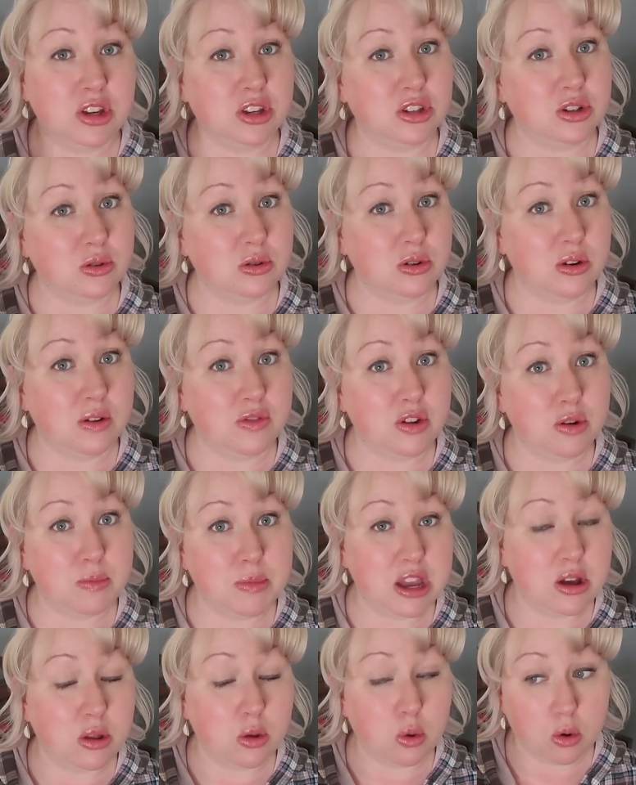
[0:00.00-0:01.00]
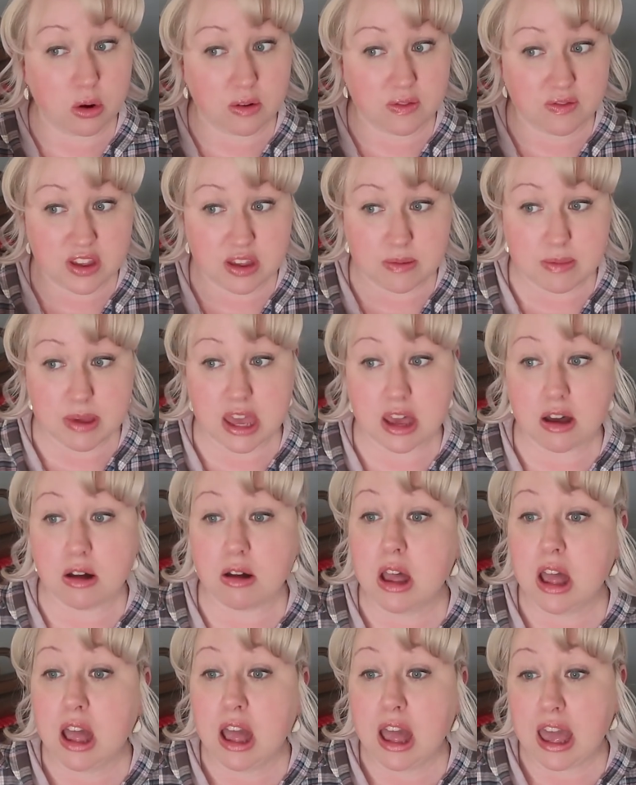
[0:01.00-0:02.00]
you don't know if they're male or
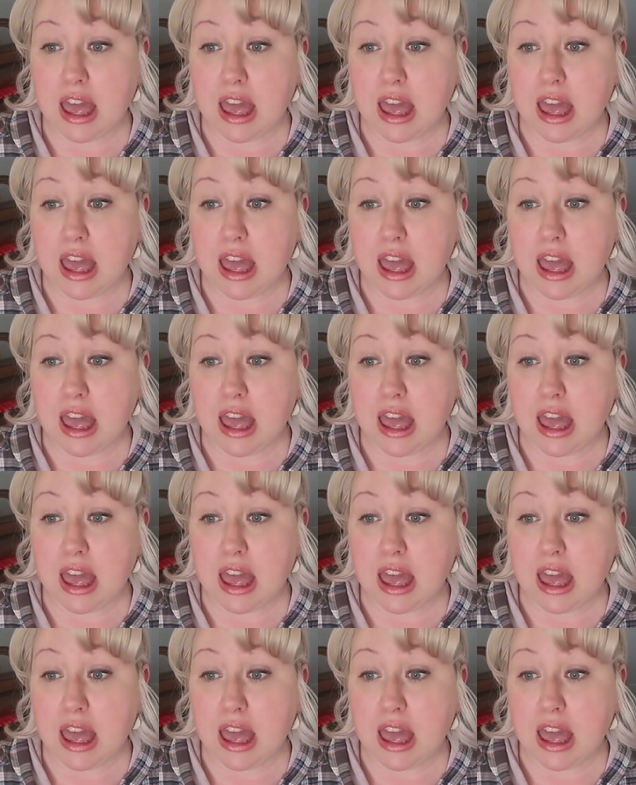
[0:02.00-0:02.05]
female